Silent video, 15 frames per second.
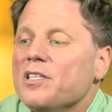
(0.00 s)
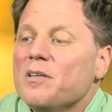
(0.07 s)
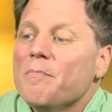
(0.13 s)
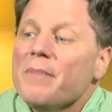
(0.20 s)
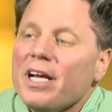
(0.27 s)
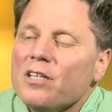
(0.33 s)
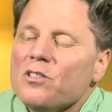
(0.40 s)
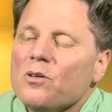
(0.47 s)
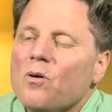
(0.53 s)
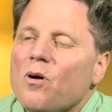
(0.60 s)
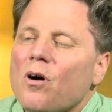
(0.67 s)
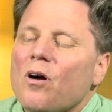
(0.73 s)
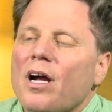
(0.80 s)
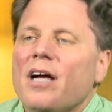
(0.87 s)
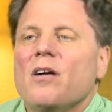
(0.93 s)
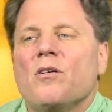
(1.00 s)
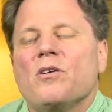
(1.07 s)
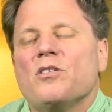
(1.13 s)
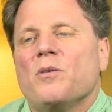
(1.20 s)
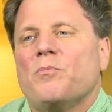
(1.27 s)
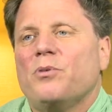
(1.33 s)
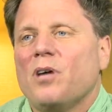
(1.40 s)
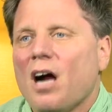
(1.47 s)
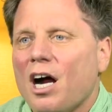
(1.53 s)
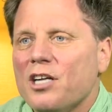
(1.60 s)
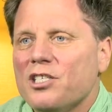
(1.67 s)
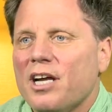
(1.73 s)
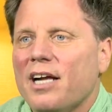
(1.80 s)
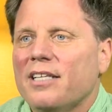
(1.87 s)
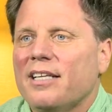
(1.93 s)
as a mentor or as a
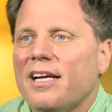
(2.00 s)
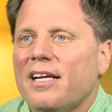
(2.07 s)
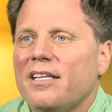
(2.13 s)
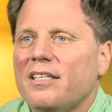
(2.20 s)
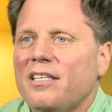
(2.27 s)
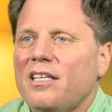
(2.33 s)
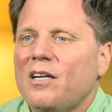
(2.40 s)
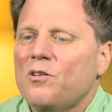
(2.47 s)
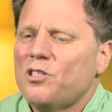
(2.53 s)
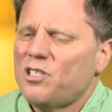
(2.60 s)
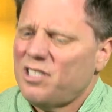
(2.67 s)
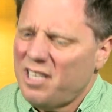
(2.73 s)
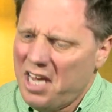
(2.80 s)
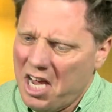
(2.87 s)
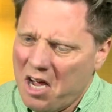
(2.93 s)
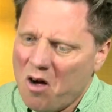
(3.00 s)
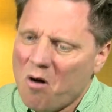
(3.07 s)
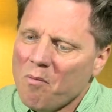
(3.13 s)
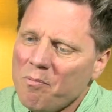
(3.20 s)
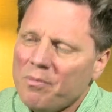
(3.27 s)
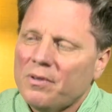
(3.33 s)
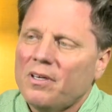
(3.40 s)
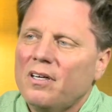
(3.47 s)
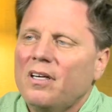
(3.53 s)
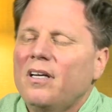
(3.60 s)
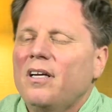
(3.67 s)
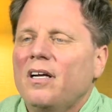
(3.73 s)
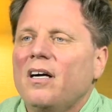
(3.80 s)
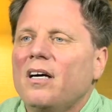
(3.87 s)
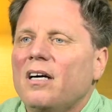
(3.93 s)
project, and, you know, just to help
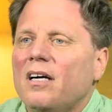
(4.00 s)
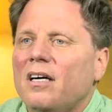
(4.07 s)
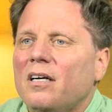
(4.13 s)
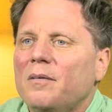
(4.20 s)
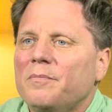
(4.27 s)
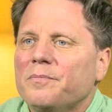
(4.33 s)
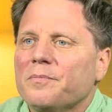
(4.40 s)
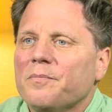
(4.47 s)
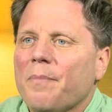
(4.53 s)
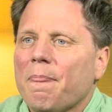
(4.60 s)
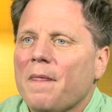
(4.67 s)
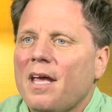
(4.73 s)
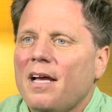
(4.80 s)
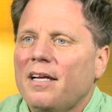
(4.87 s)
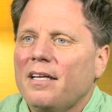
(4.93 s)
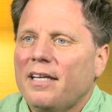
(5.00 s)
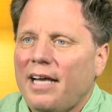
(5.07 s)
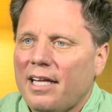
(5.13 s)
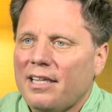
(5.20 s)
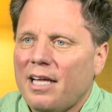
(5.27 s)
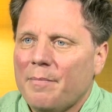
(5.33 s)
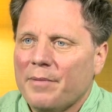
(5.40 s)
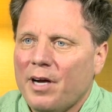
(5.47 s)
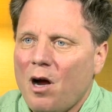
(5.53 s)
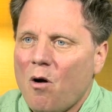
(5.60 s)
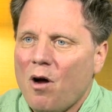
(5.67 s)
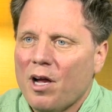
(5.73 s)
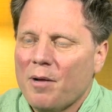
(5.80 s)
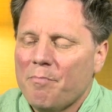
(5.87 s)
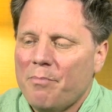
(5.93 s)
get them
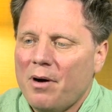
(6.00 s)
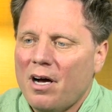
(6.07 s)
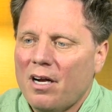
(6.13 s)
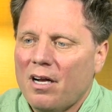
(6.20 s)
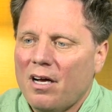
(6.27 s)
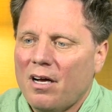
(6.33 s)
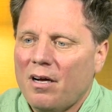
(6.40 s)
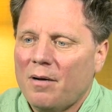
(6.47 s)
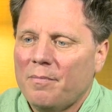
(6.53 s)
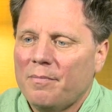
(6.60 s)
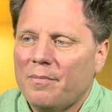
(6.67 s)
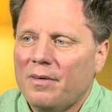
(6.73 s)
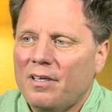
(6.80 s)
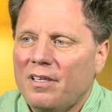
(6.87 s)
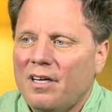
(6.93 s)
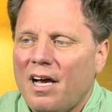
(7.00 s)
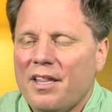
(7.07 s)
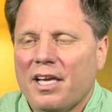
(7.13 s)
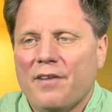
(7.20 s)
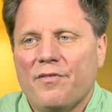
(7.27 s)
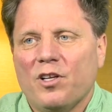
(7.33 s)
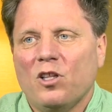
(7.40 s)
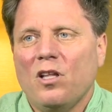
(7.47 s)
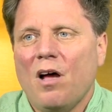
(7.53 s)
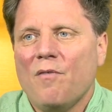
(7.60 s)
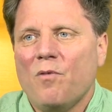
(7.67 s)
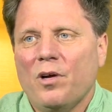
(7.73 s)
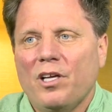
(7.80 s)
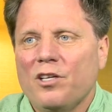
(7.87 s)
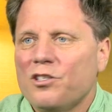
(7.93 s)
going. But I think if you love
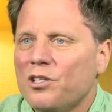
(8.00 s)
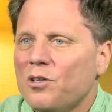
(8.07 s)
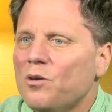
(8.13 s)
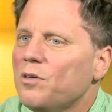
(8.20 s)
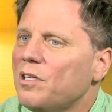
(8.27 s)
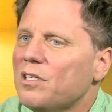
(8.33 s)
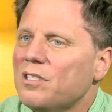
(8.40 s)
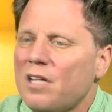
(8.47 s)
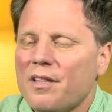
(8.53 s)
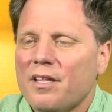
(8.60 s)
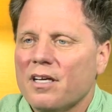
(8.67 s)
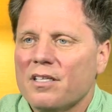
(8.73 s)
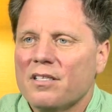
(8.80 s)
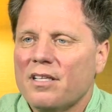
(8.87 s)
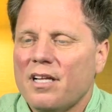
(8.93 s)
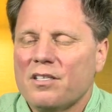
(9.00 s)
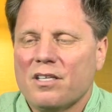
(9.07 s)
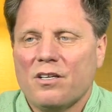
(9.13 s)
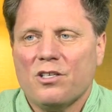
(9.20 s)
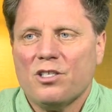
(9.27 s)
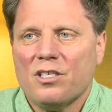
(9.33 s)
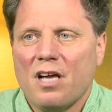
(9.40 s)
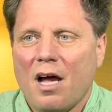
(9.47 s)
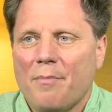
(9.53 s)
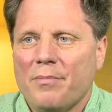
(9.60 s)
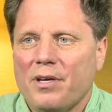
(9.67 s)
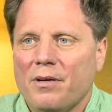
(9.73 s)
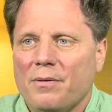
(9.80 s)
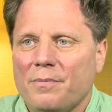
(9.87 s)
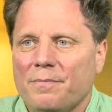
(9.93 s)
what you do, there's nothing that's going to stop you.